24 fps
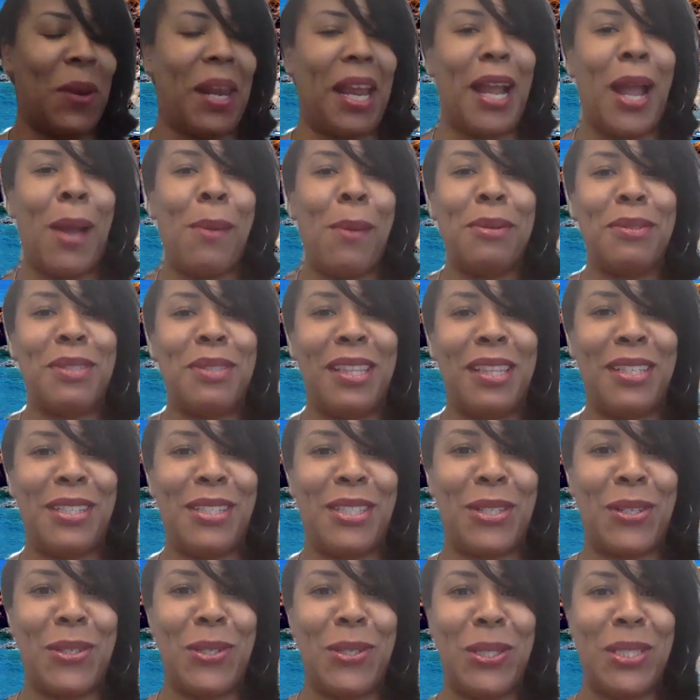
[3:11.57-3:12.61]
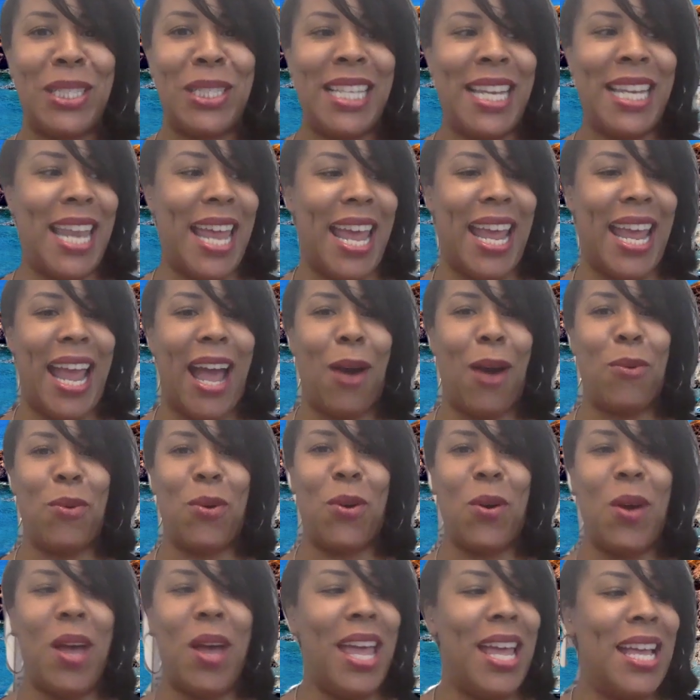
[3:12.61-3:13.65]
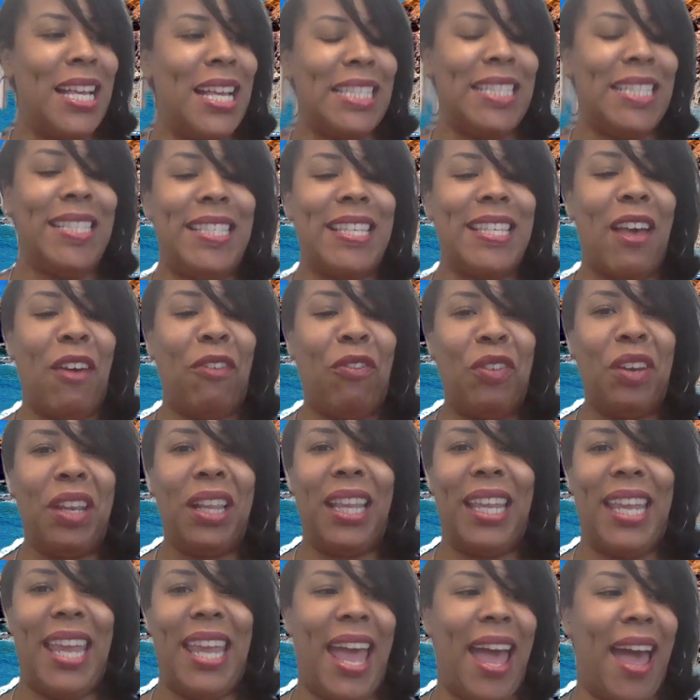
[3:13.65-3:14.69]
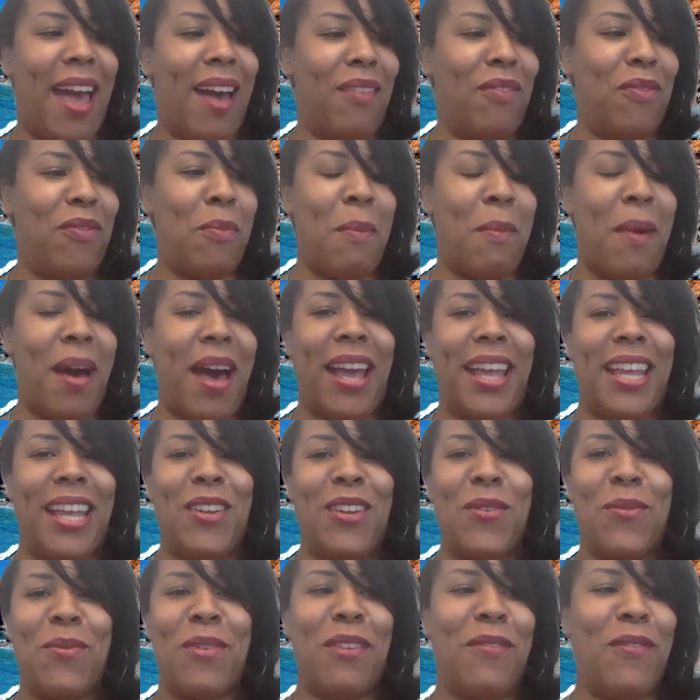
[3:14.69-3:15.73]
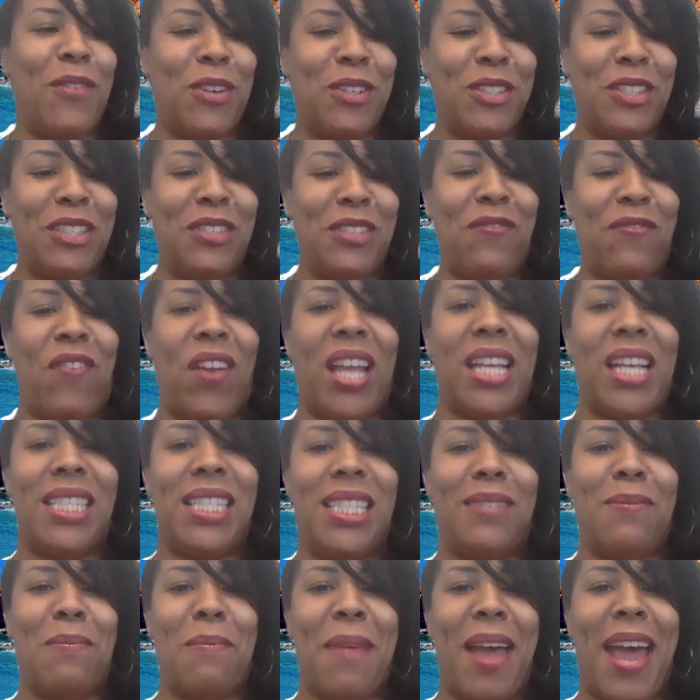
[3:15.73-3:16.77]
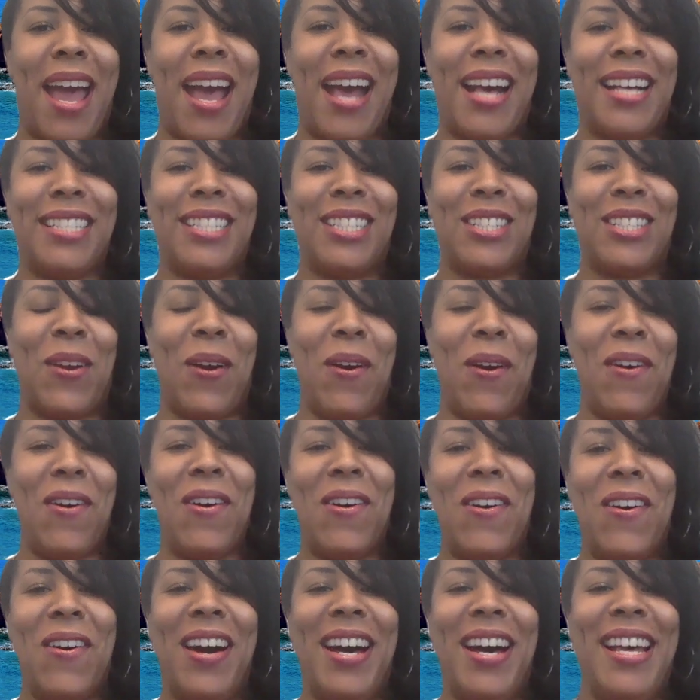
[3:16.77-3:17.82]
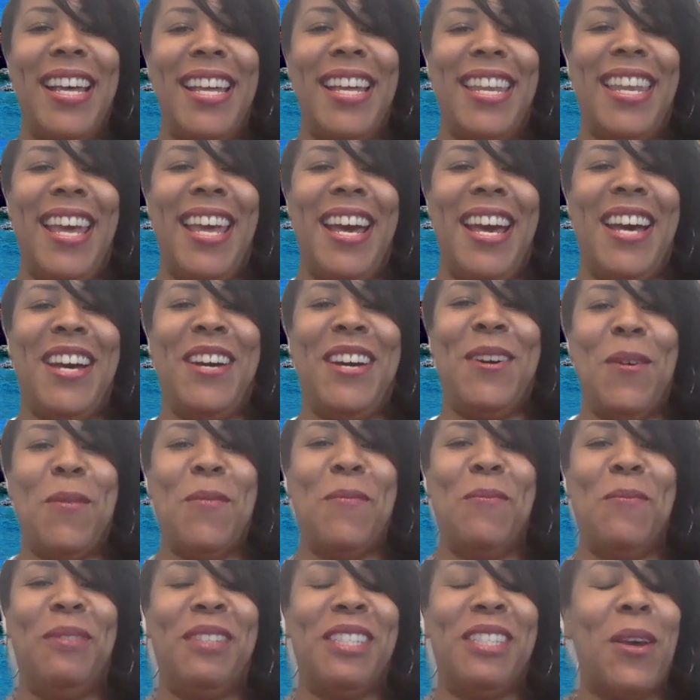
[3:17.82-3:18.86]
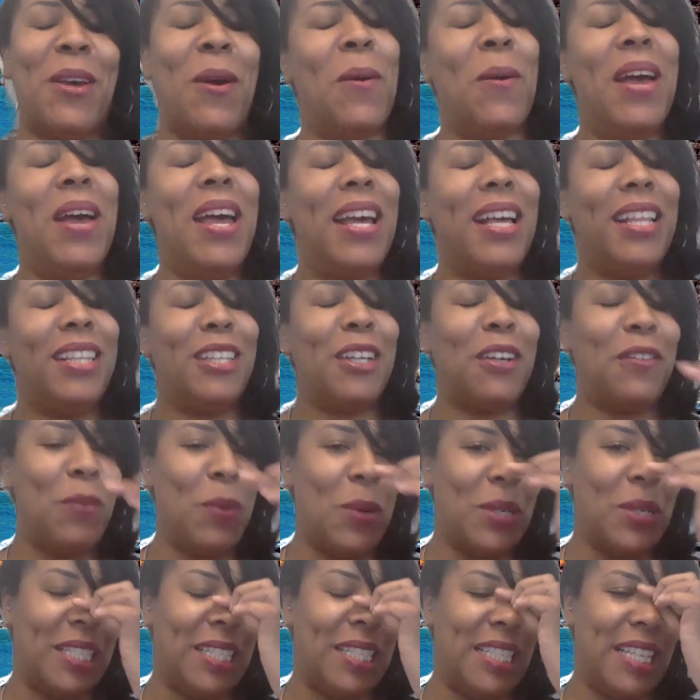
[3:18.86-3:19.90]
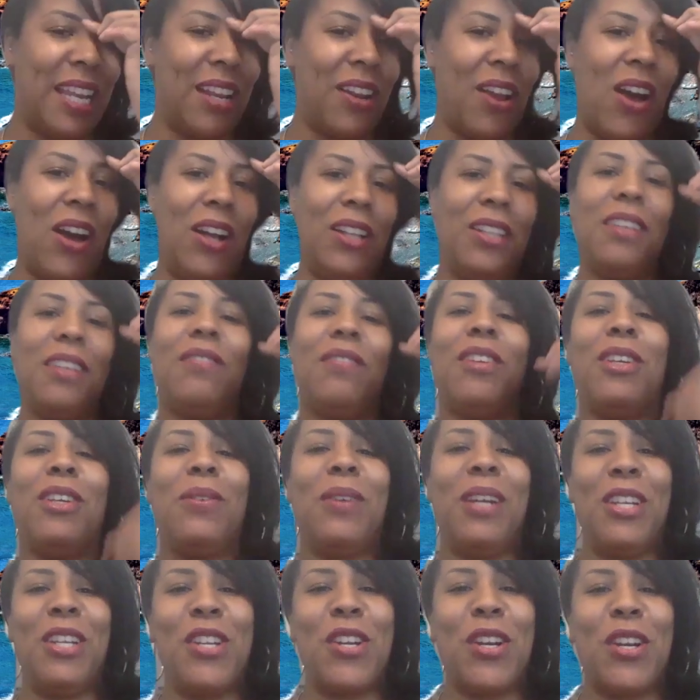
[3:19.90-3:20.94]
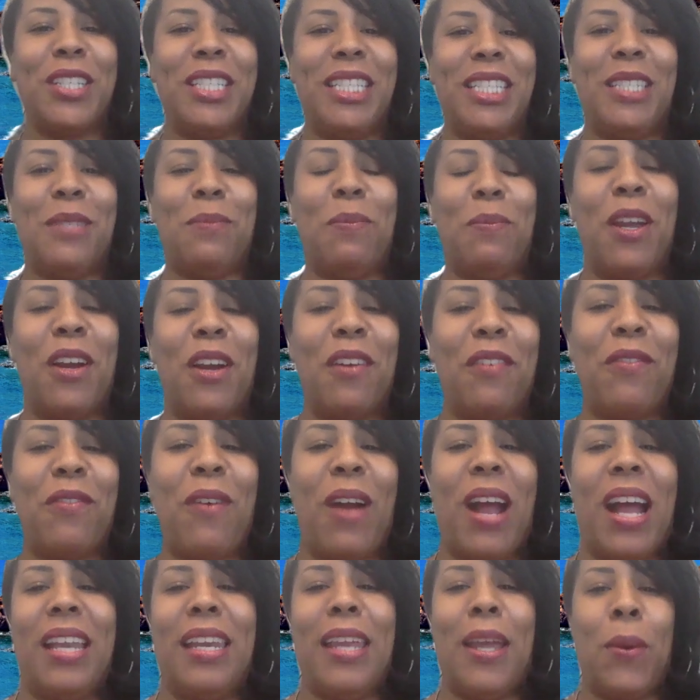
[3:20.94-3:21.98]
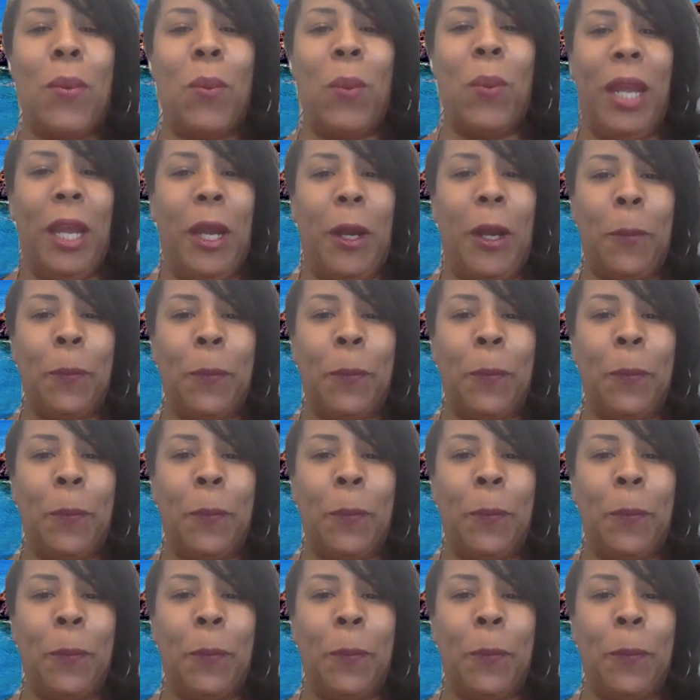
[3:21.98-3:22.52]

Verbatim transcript: I come up to the school today, I will definitely have my E Rivers face mask on. Um, so look forward to seeing all of you in your Spirit Friday wear.